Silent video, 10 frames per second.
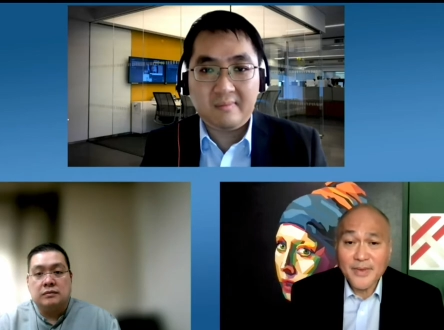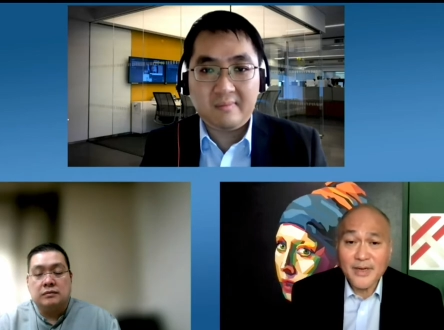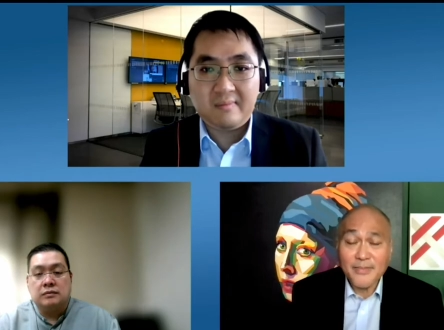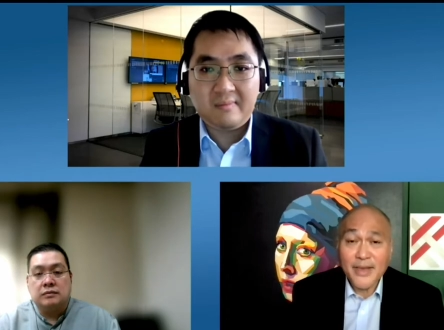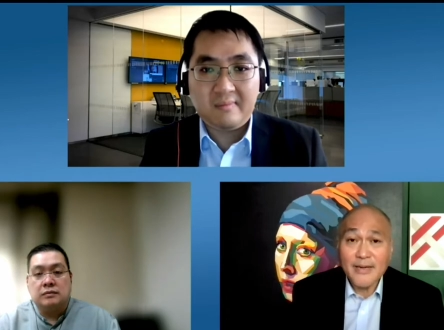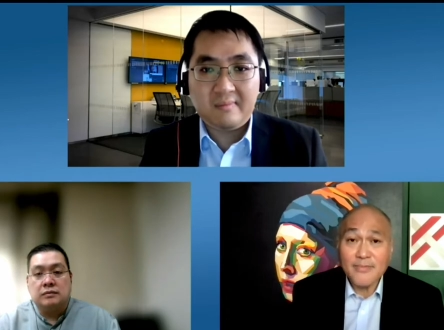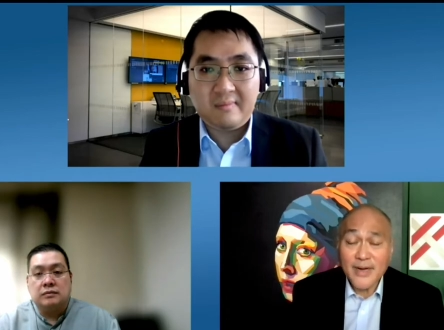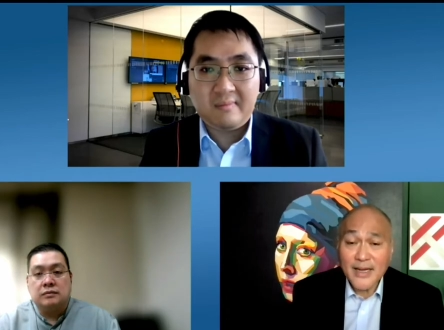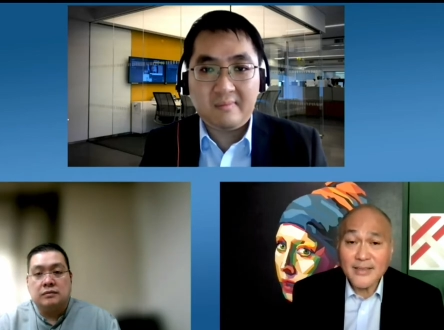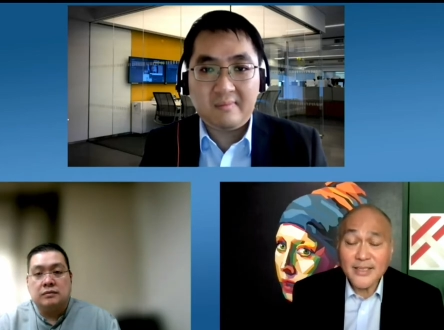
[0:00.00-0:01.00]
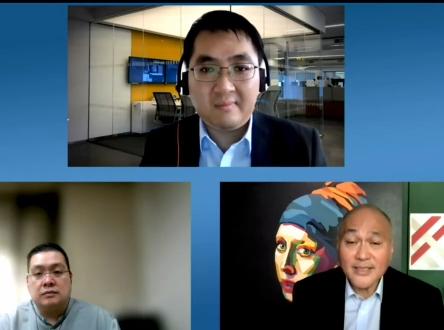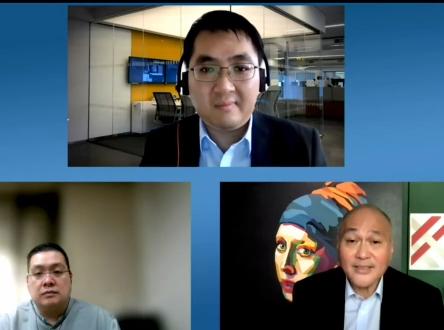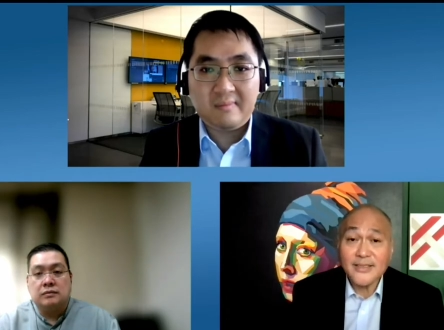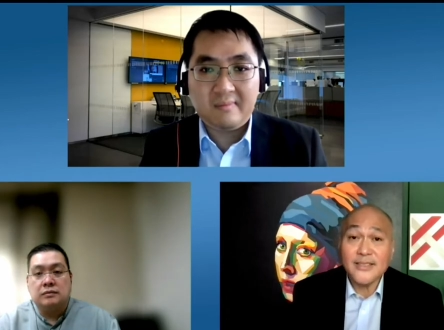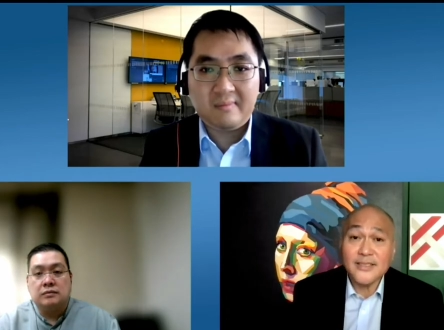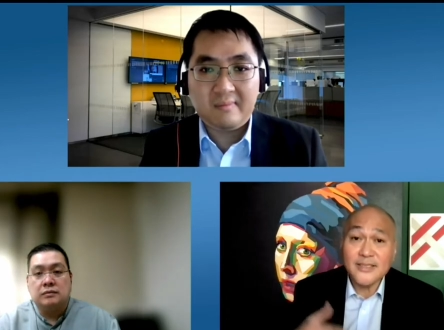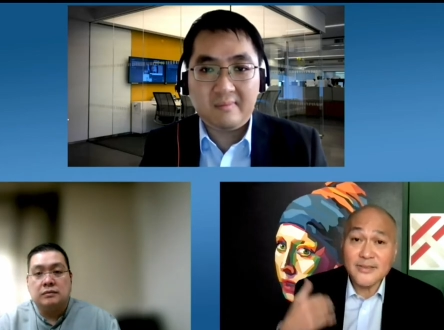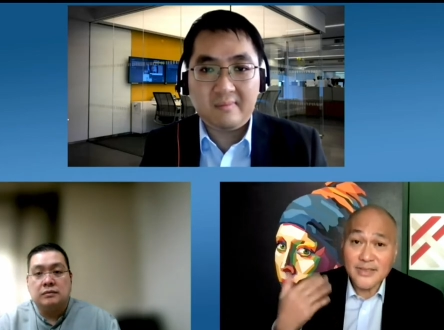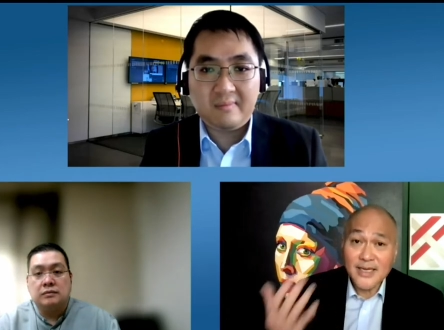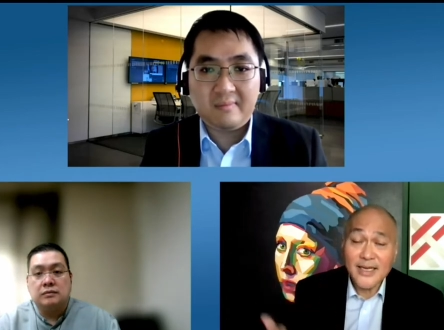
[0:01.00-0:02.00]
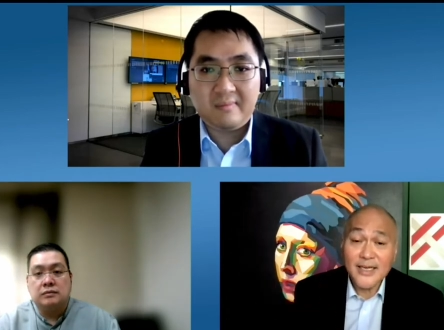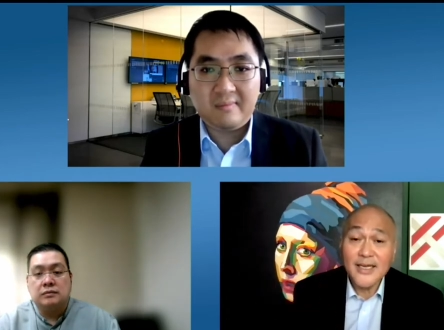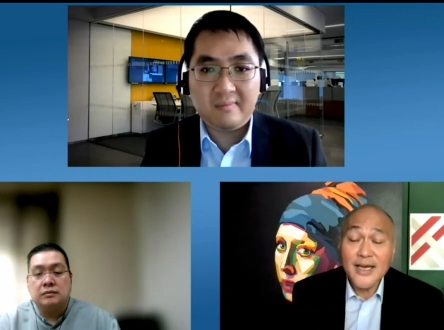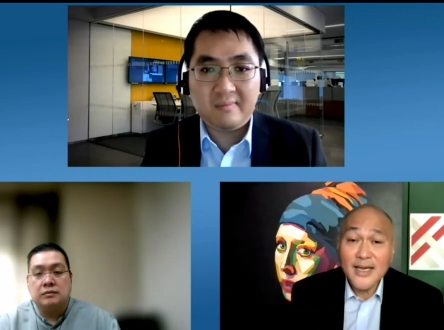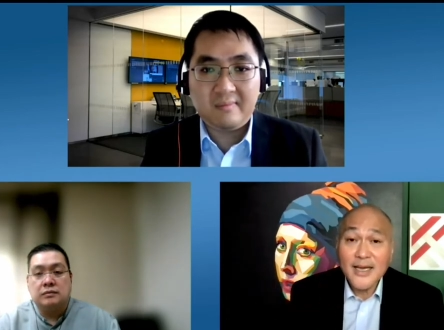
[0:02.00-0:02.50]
Speaker 1: our main brand, is is really